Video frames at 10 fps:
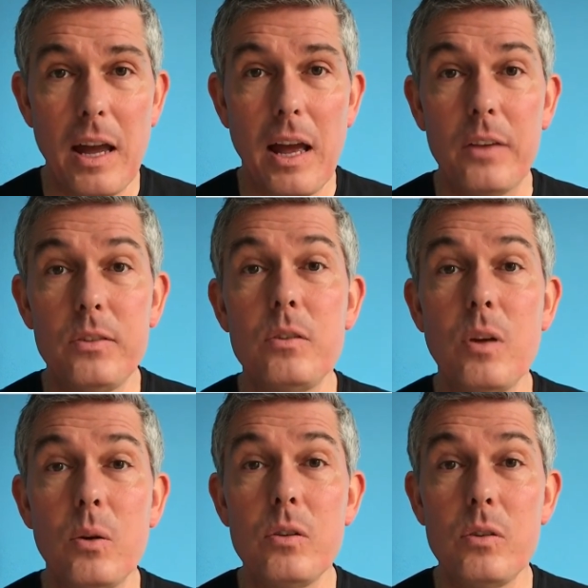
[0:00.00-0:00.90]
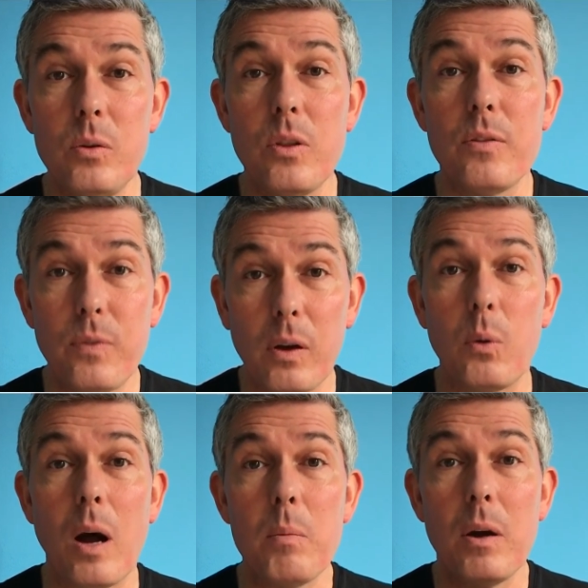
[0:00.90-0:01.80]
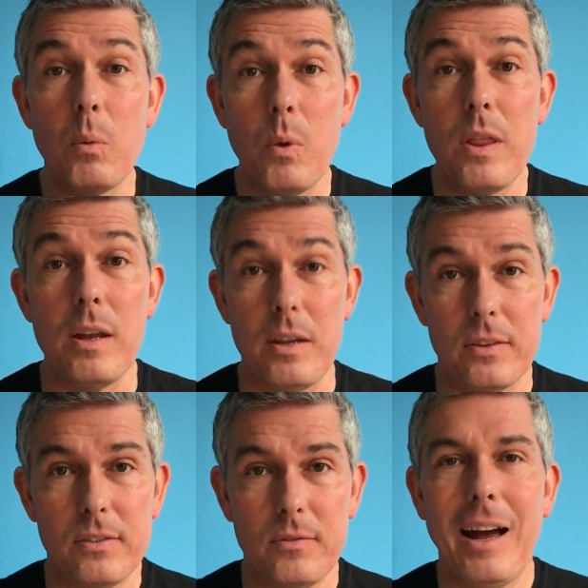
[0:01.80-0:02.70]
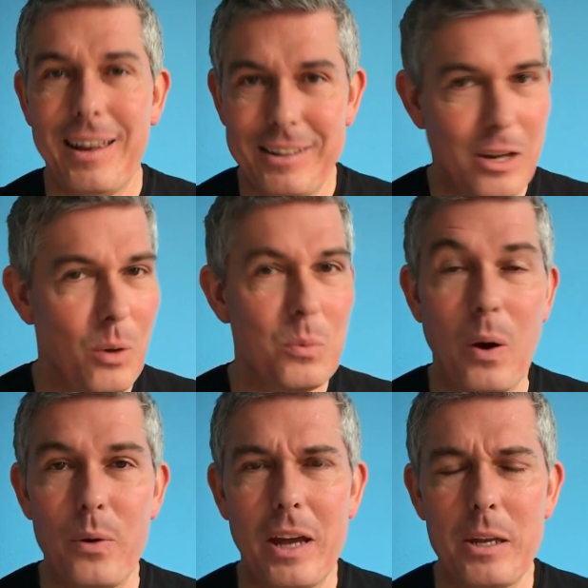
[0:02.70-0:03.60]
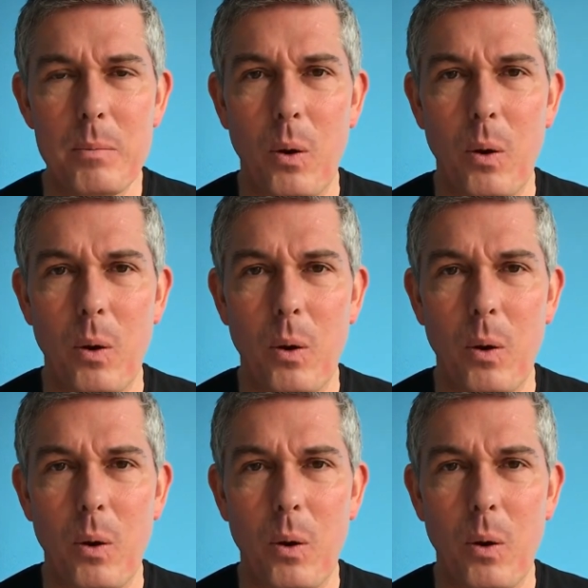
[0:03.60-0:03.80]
as you don't do the follow-up with the leads. Don't worry anymore.